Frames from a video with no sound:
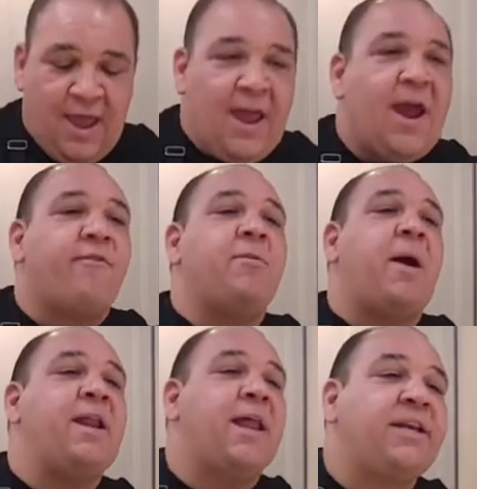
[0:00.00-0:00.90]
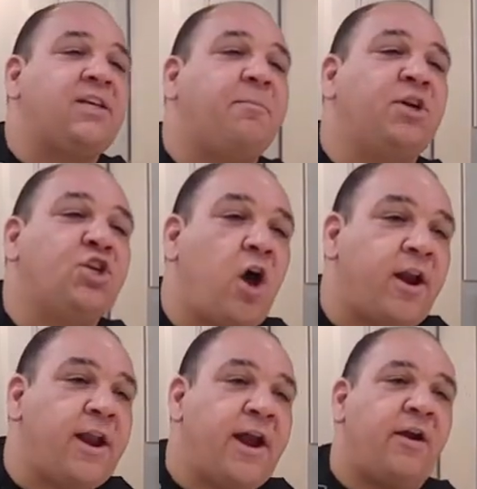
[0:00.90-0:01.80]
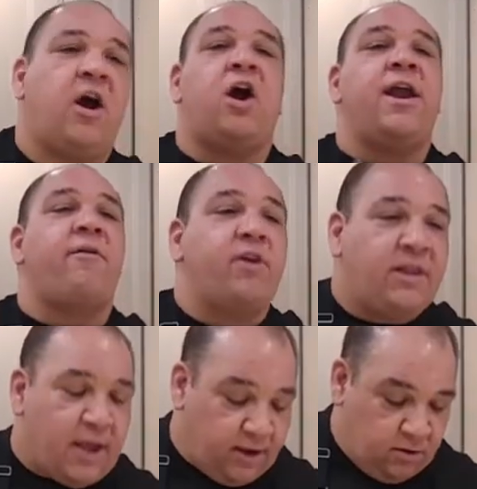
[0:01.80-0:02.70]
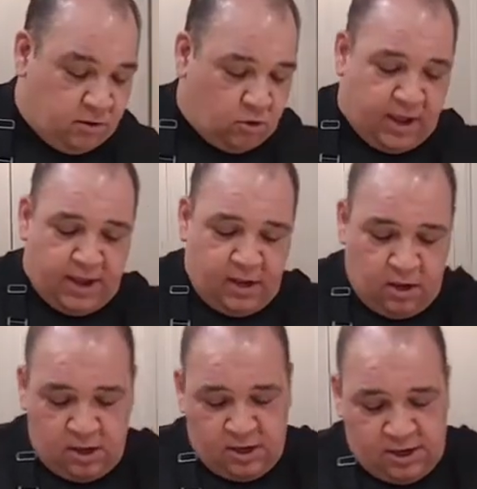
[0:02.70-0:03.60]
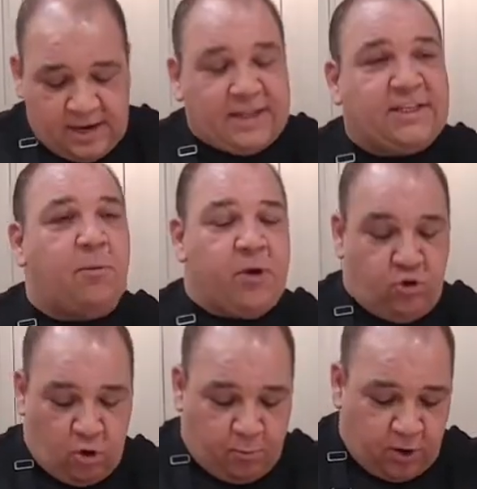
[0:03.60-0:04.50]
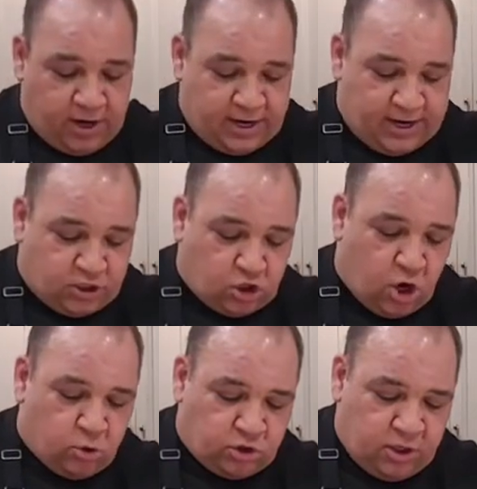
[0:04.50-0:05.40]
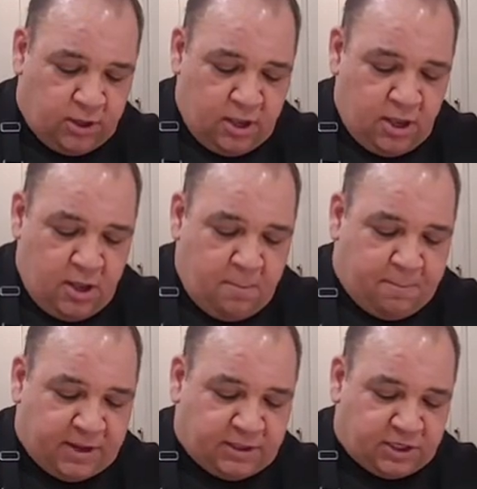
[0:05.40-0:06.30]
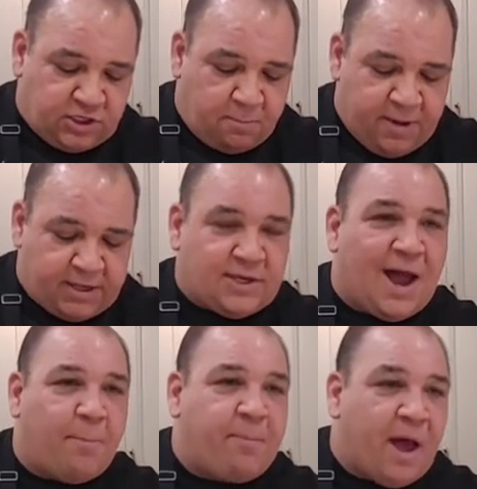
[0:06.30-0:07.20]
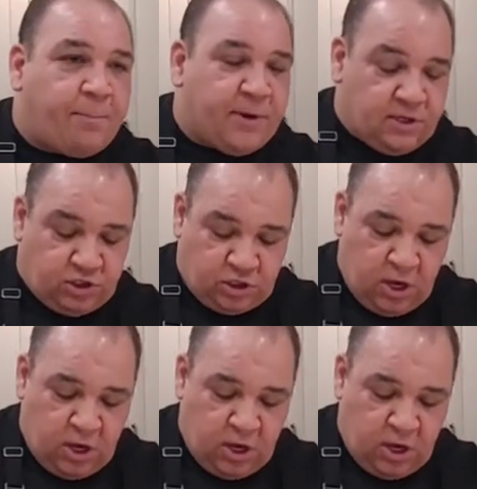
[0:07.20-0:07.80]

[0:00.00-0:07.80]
everybody likes to put giardiniera on everything, okay? Not something we grew up with in the East Coast. But this is a mix of hot peppers,